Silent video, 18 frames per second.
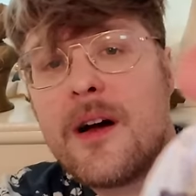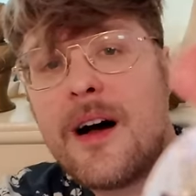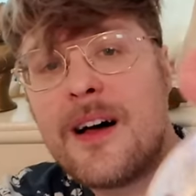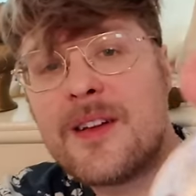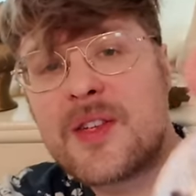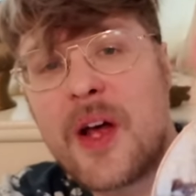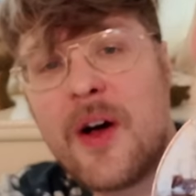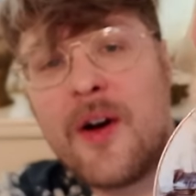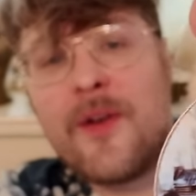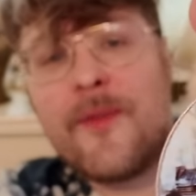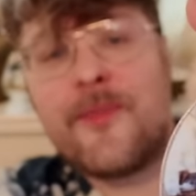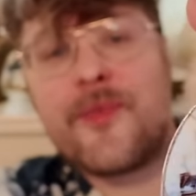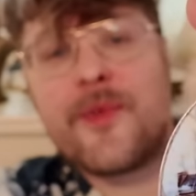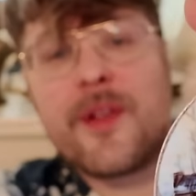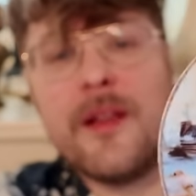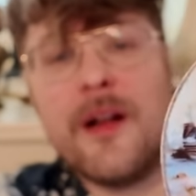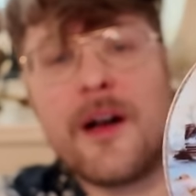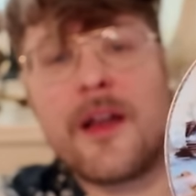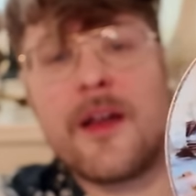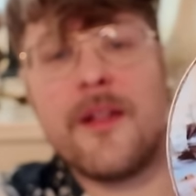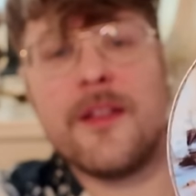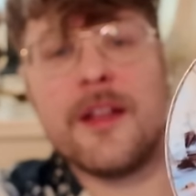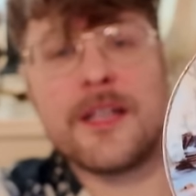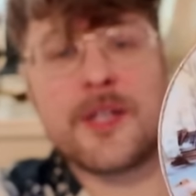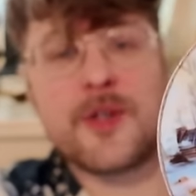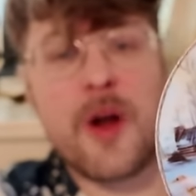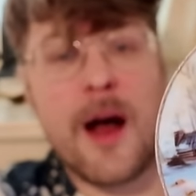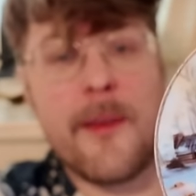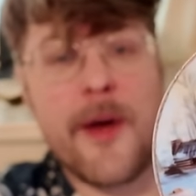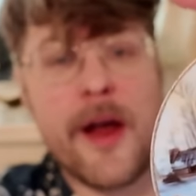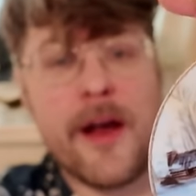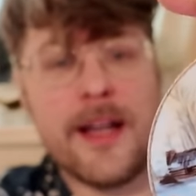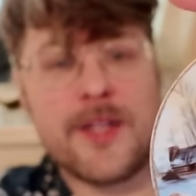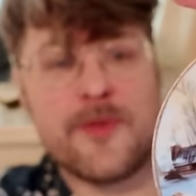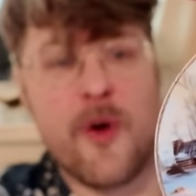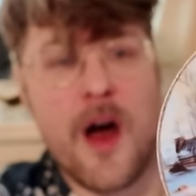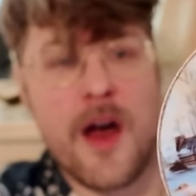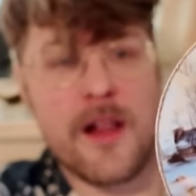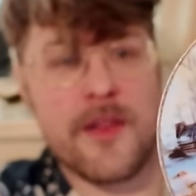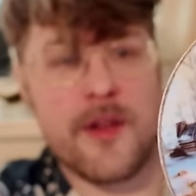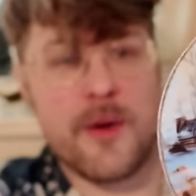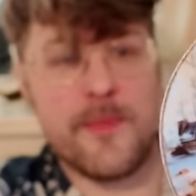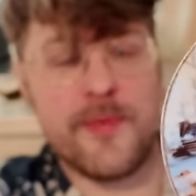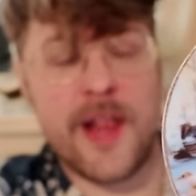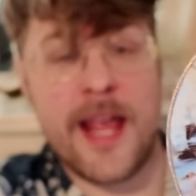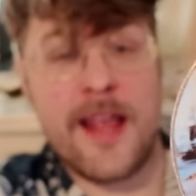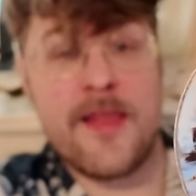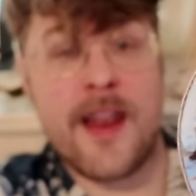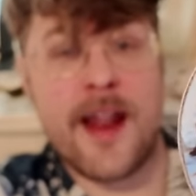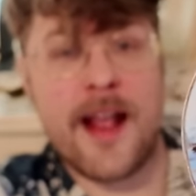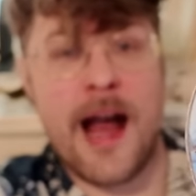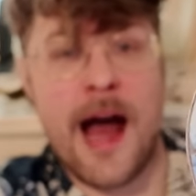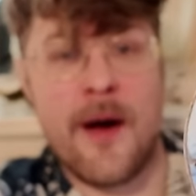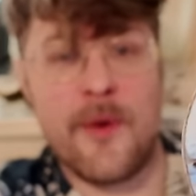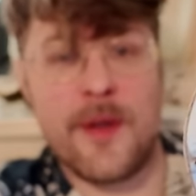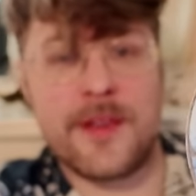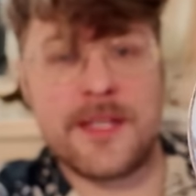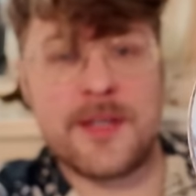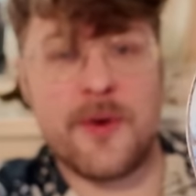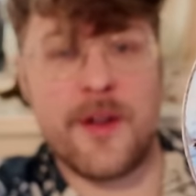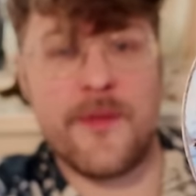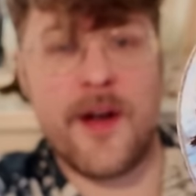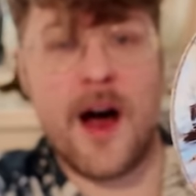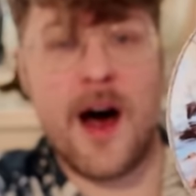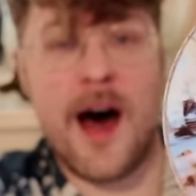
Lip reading: Also, look, the strawberries were on a little plate that I got with sort of a